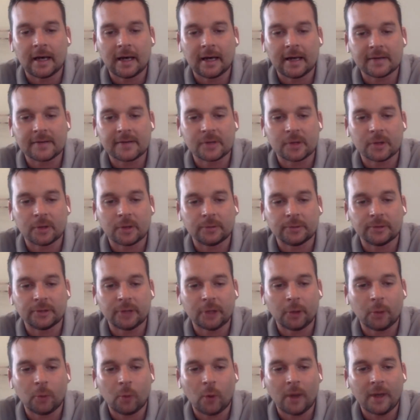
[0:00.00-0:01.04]
So,
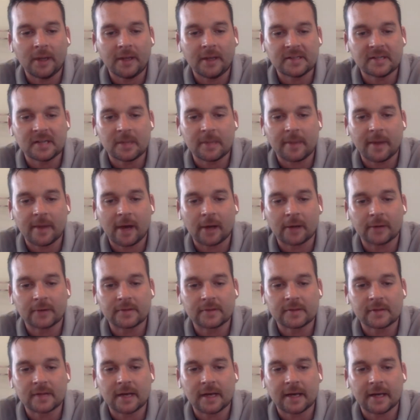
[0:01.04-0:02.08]
what is it about
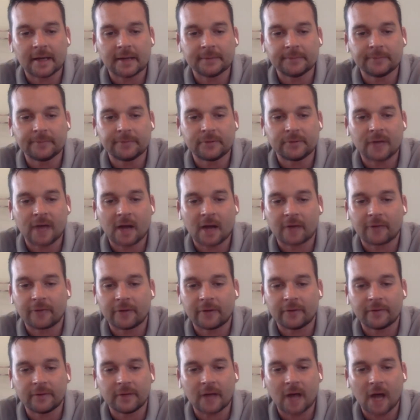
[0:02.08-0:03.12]

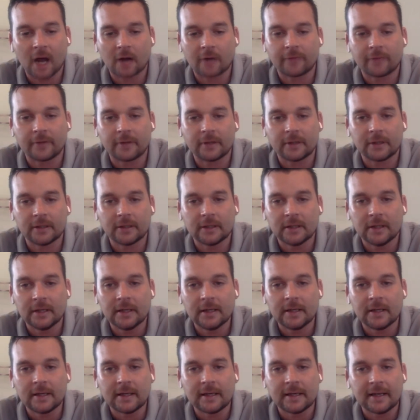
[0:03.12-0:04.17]
photography, videography
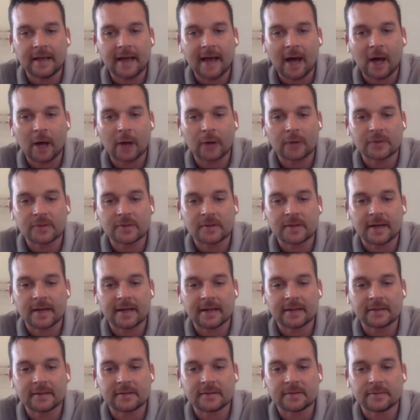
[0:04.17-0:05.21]
in-house
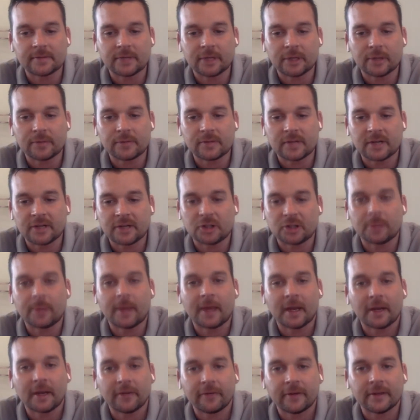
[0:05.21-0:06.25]
that's, such a
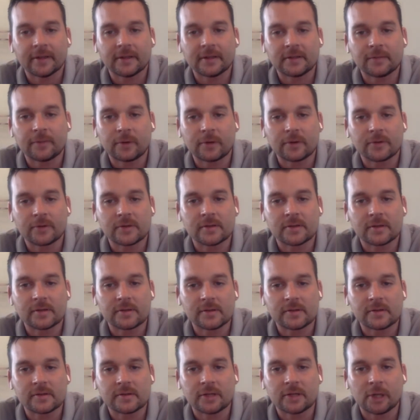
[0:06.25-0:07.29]
benefit
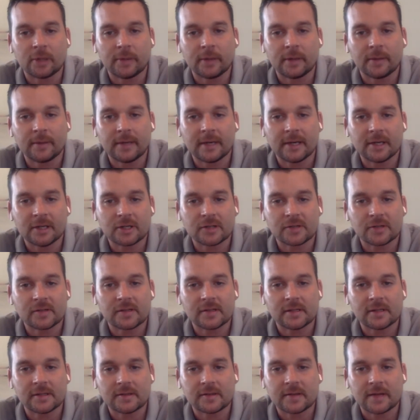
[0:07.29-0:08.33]
versus, maybe
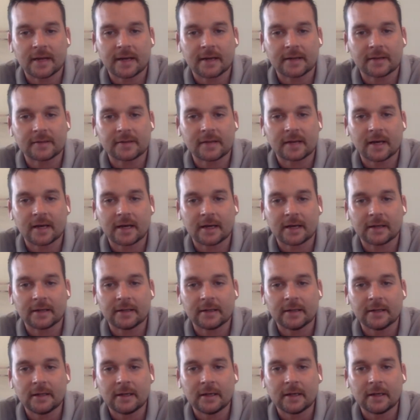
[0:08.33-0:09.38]
agencies that
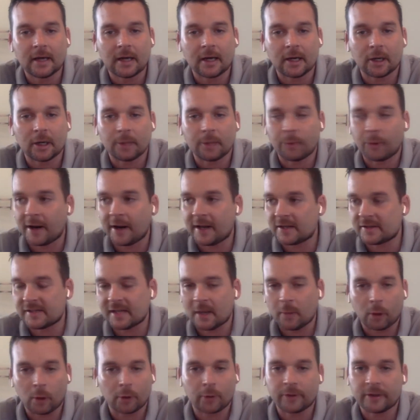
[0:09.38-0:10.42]
or brands
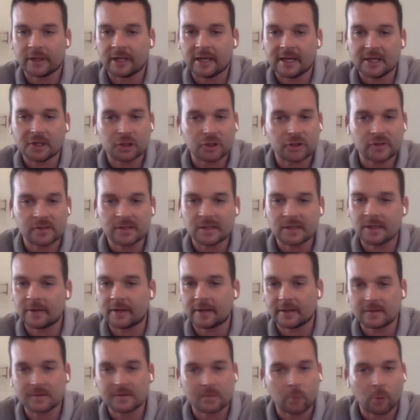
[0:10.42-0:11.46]
that work with an agency
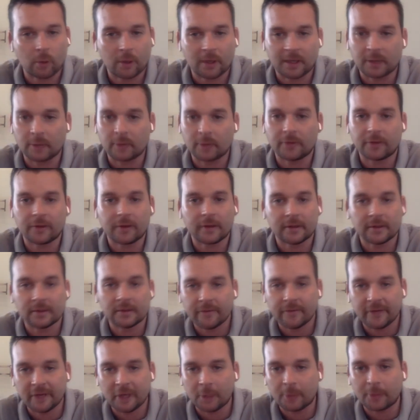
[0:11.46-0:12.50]
that's working with a
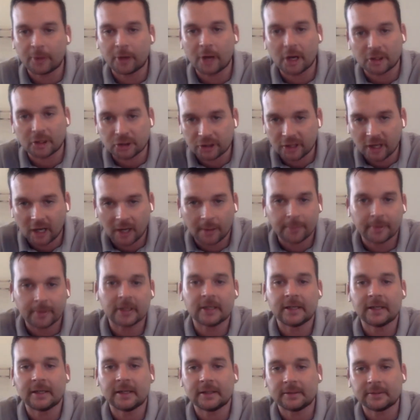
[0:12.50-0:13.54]
video production
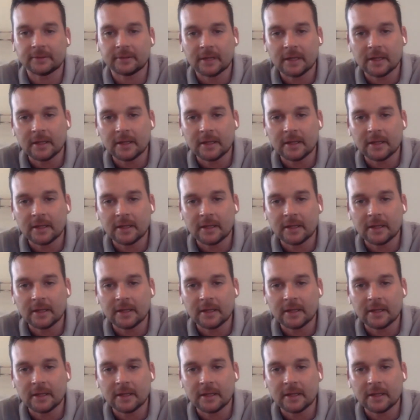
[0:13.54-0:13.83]
company and